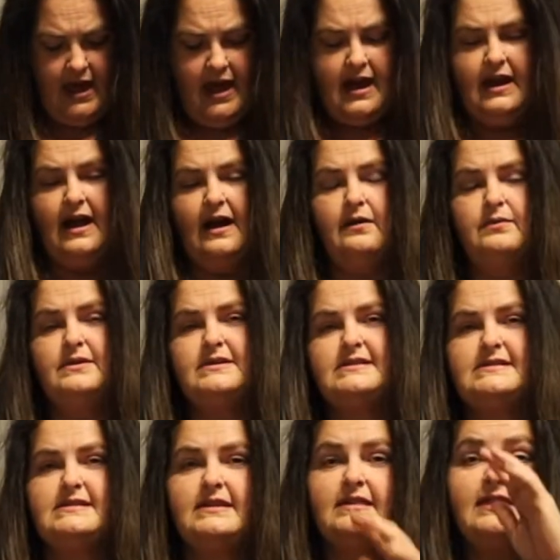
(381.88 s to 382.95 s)
and I
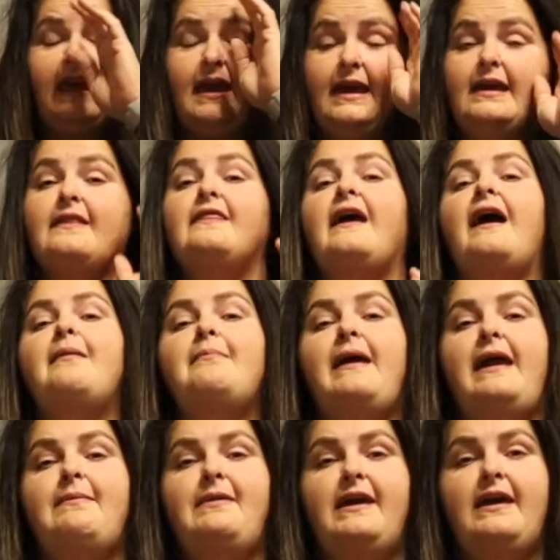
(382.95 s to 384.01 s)
was thinking that
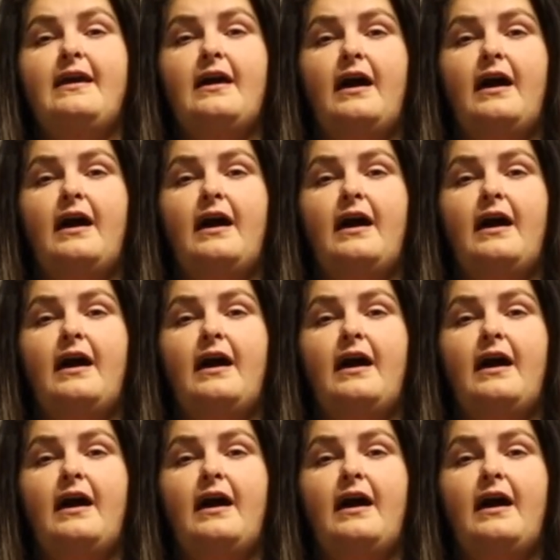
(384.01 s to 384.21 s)
maybe